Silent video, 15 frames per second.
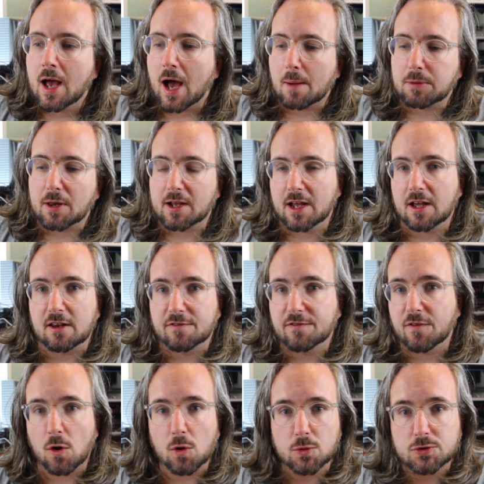apply
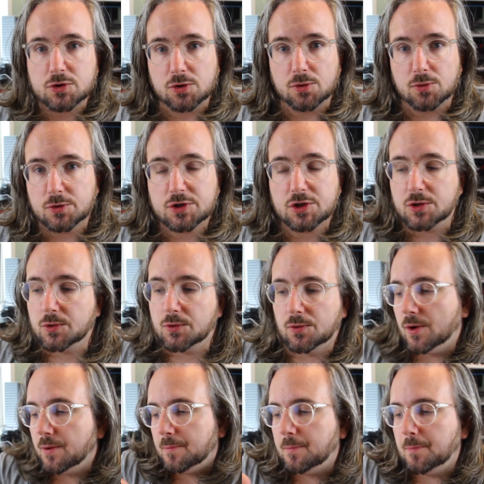LFO
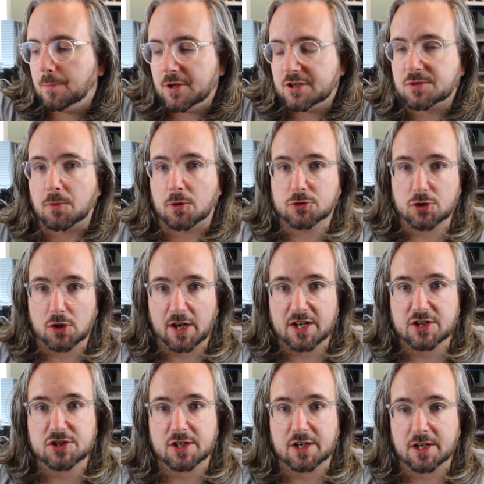to pitch
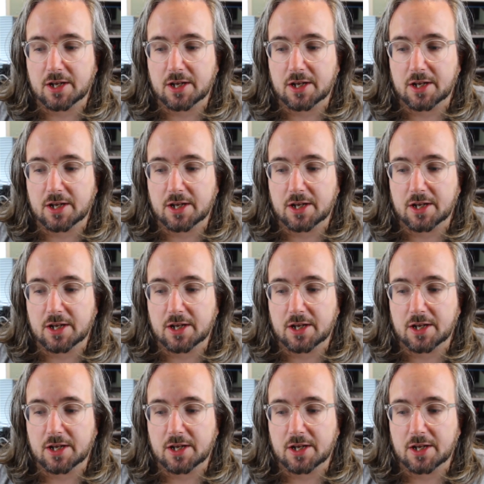modulation,